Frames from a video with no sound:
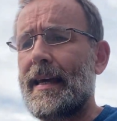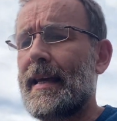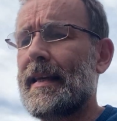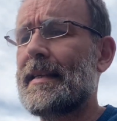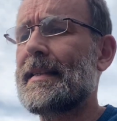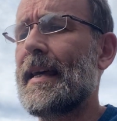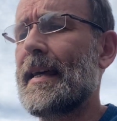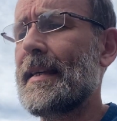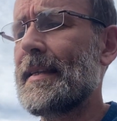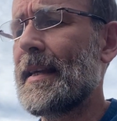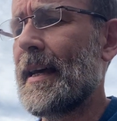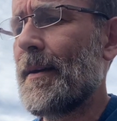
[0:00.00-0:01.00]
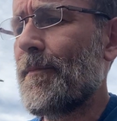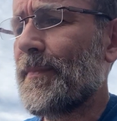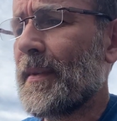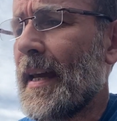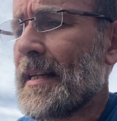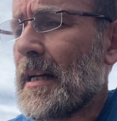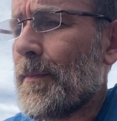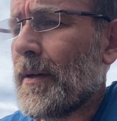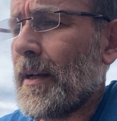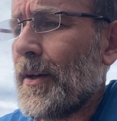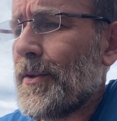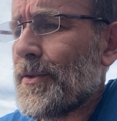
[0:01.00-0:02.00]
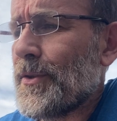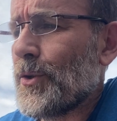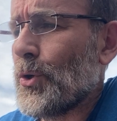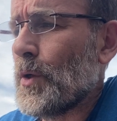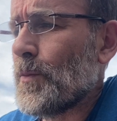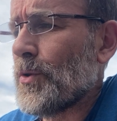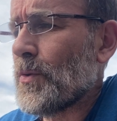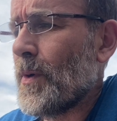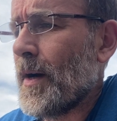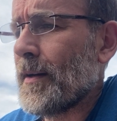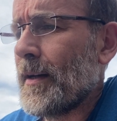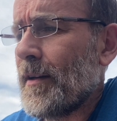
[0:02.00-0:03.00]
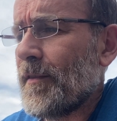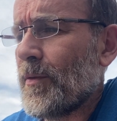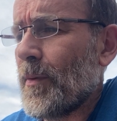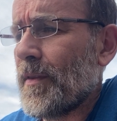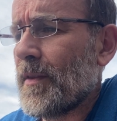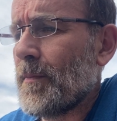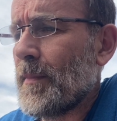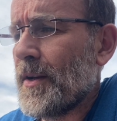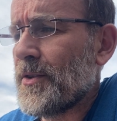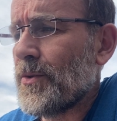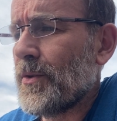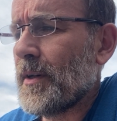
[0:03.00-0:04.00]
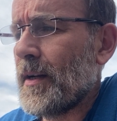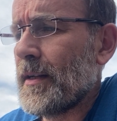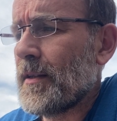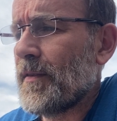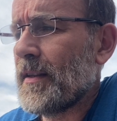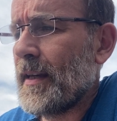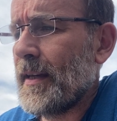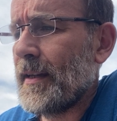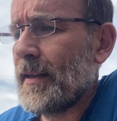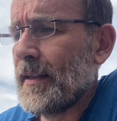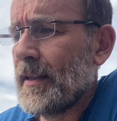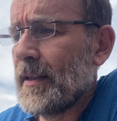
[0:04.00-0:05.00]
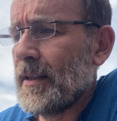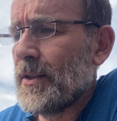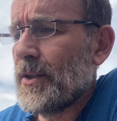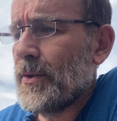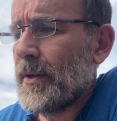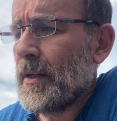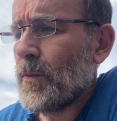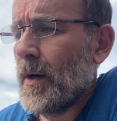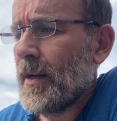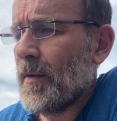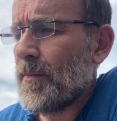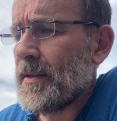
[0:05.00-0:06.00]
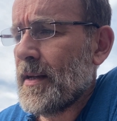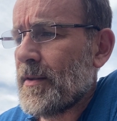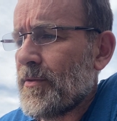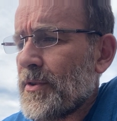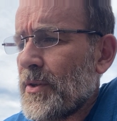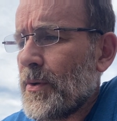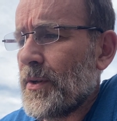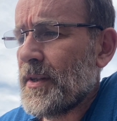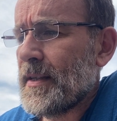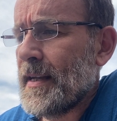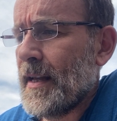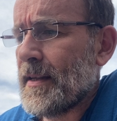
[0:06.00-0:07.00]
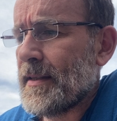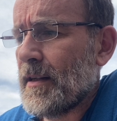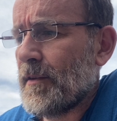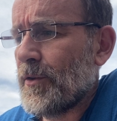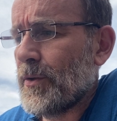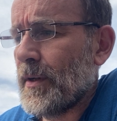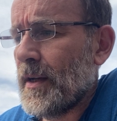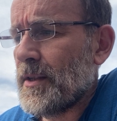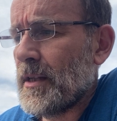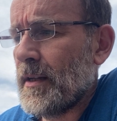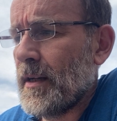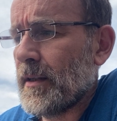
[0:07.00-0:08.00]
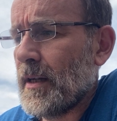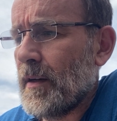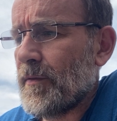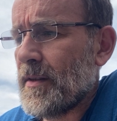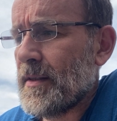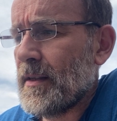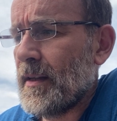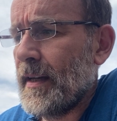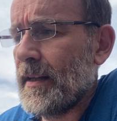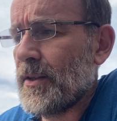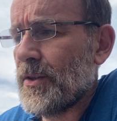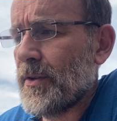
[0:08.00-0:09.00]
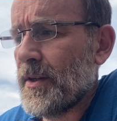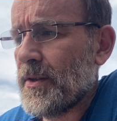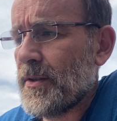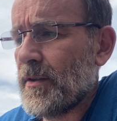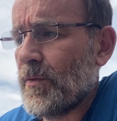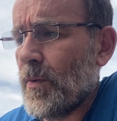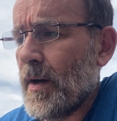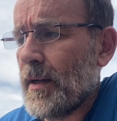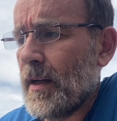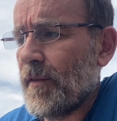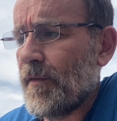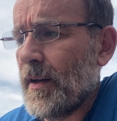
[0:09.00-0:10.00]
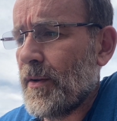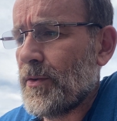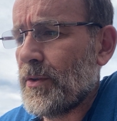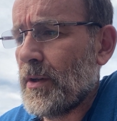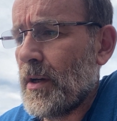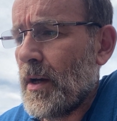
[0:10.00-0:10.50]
says, get up close to Cornwall's wildlife with the magical guide of the year. Join wildlife presenter and zoologist Hannah Stitchfall as she uncovers the hidden treasures of wildlife found